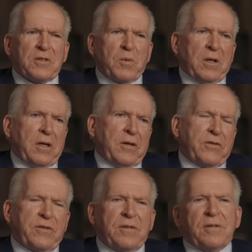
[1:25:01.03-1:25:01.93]
as well
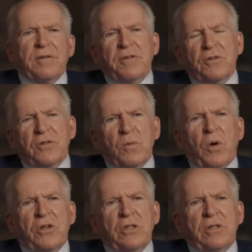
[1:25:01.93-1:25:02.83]
as officials in
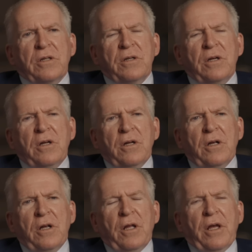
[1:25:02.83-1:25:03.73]
Washington.
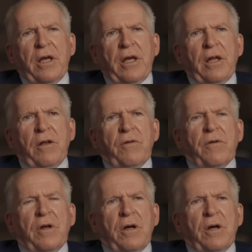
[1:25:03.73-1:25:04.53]
And